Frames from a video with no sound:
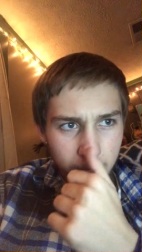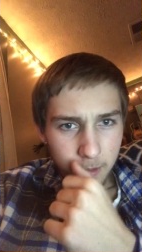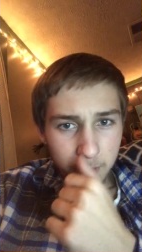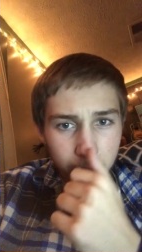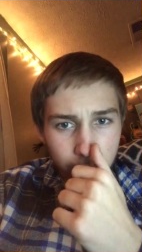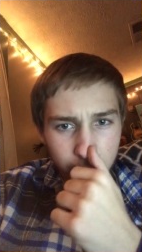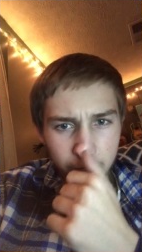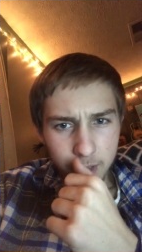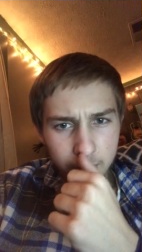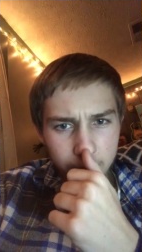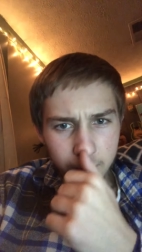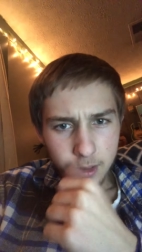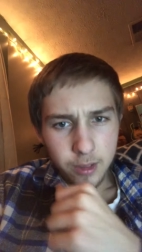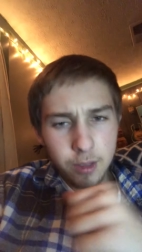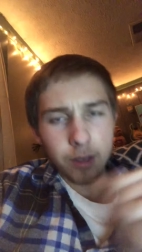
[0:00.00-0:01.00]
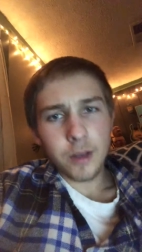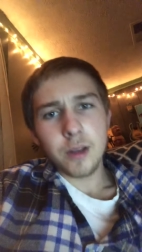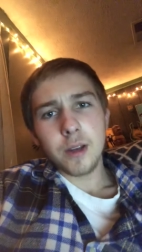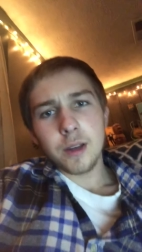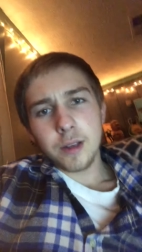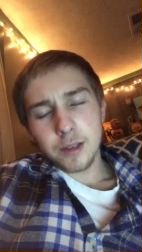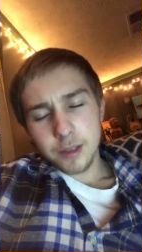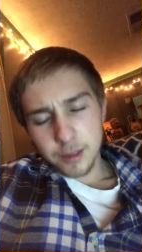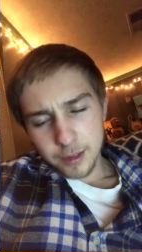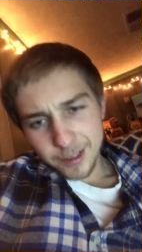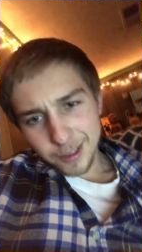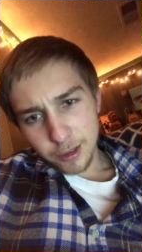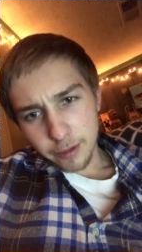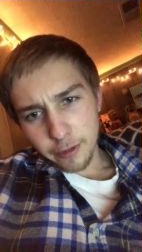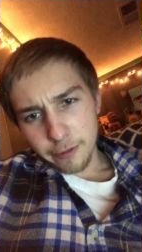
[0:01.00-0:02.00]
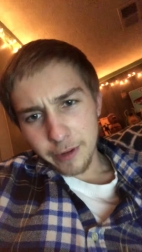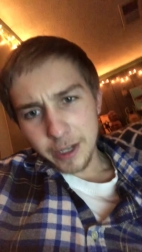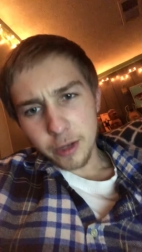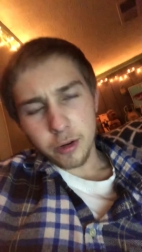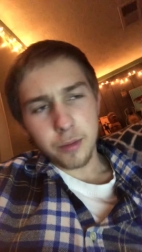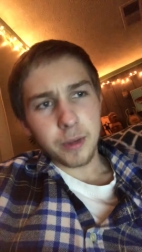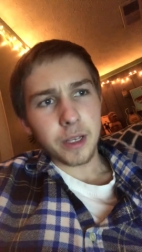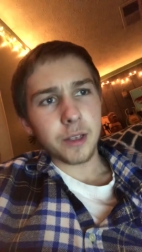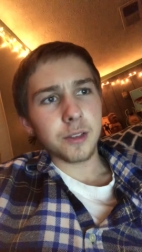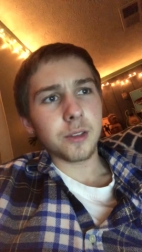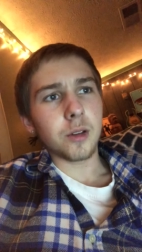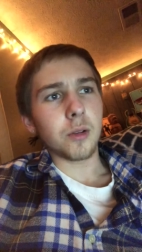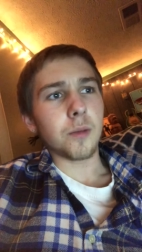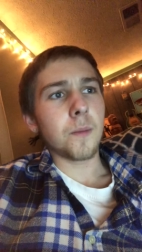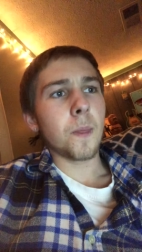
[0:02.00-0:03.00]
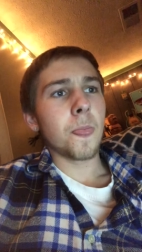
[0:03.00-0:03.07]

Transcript: but still have a video to make. So,